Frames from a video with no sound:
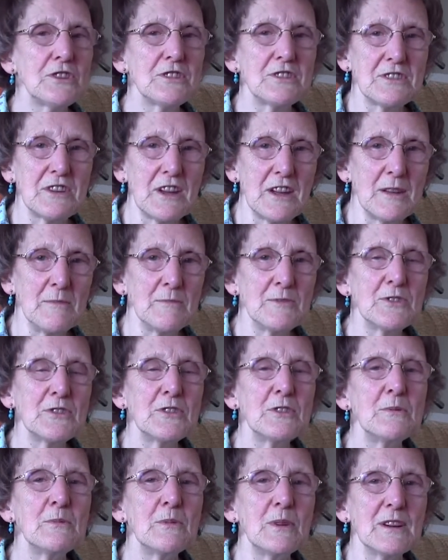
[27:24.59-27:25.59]
of the times
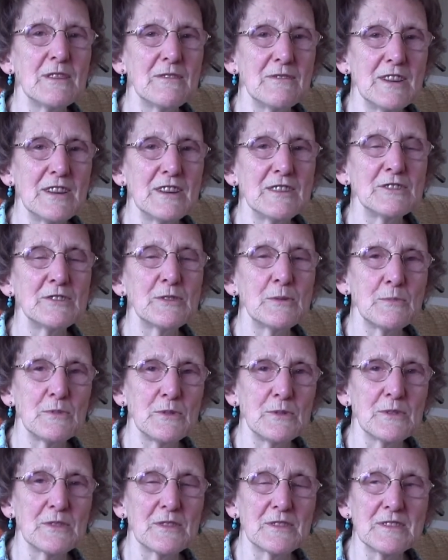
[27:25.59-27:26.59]
they were very
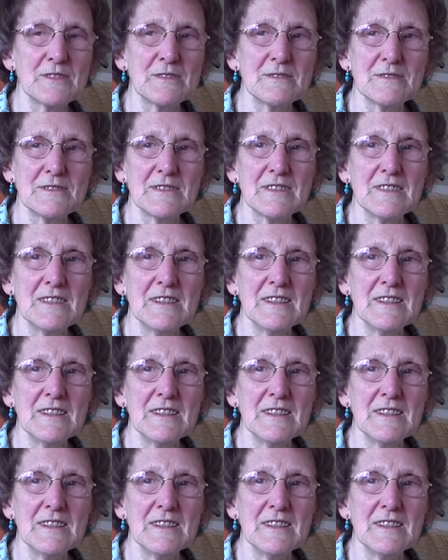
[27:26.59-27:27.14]
supportive.